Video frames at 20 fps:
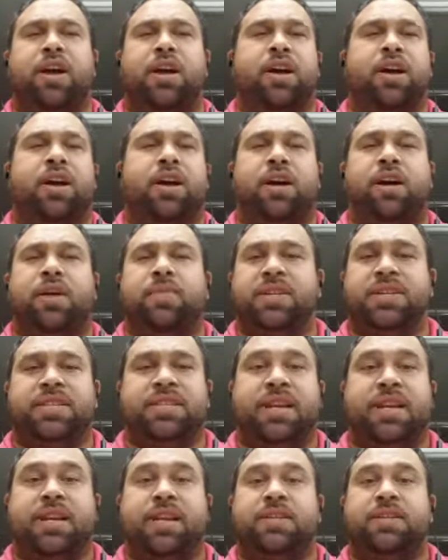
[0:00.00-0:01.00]
I'm a
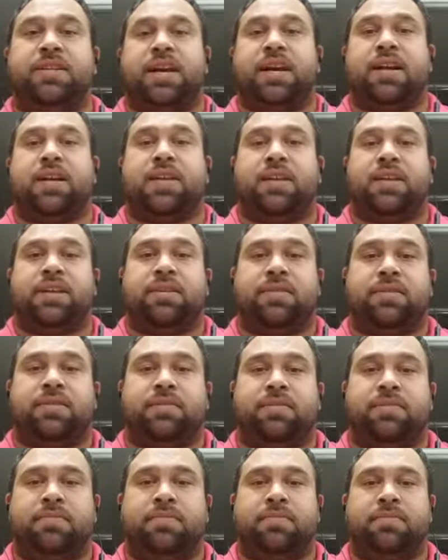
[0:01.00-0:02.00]
10 at tackling.
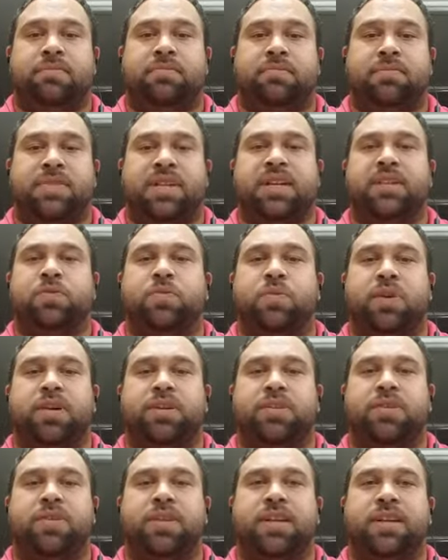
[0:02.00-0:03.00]
That's what I
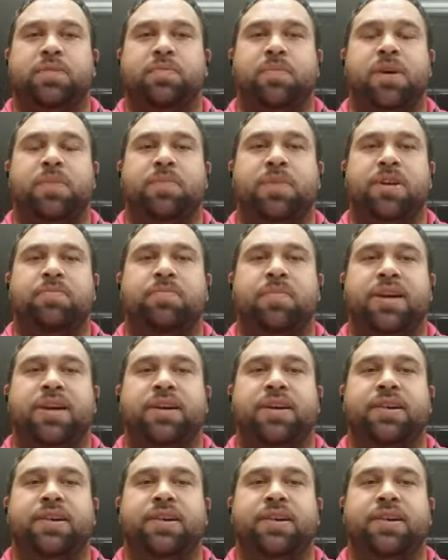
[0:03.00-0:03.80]
do. That's my bread and butter.